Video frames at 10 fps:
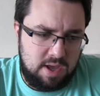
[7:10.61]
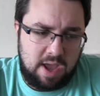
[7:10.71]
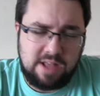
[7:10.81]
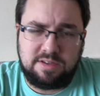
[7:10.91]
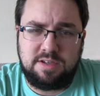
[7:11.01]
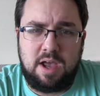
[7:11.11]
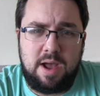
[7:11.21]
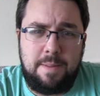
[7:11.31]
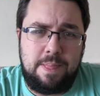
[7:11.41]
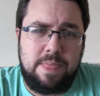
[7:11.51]
It's
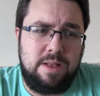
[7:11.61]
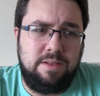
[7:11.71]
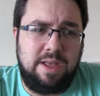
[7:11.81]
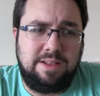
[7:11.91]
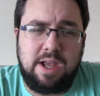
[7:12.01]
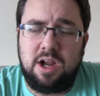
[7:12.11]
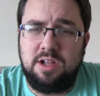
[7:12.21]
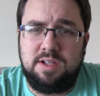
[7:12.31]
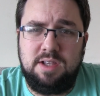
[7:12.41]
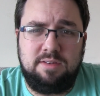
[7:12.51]
they
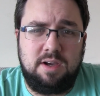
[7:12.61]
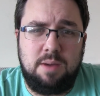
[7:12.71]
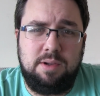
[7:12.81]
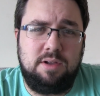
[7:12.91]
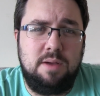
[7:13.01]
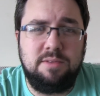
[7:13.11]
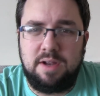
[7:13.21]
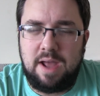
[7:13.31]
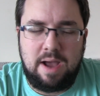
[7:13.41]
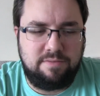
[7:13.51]
kind of tease it a couple of times,
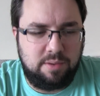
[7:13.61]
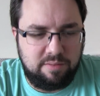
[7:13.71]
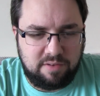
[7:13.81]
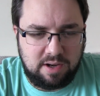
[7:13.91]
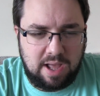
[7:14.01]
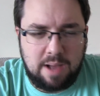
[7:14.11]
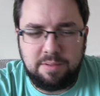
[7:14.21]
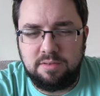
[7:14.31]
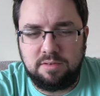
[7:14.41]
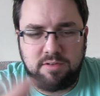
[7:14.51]
and when it finally
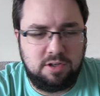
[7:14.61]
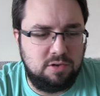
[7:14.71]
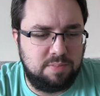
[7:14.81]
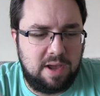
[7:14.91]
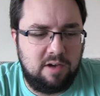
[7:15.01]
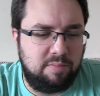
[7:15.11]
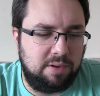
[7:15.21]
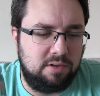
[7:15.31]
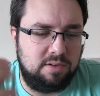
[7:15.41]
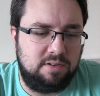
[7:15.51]
happens, it's a huge payoff
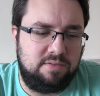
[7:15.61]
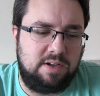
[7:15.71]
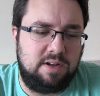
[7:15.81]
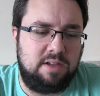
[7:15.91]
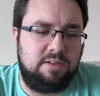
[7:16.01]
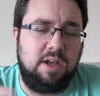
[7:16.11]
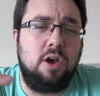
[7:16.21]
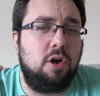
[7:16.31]
because it's fantastic.